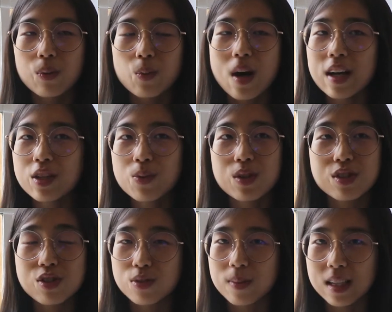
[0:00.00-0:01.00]
why you want
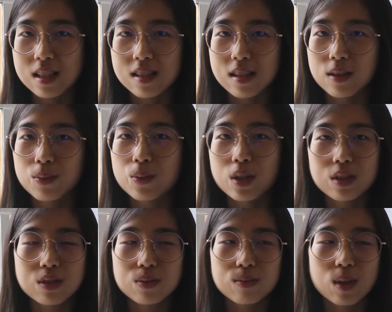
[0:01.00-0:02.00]
to do medicine,
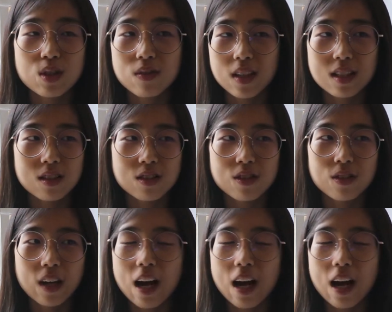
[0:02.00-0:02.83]
what motivated you,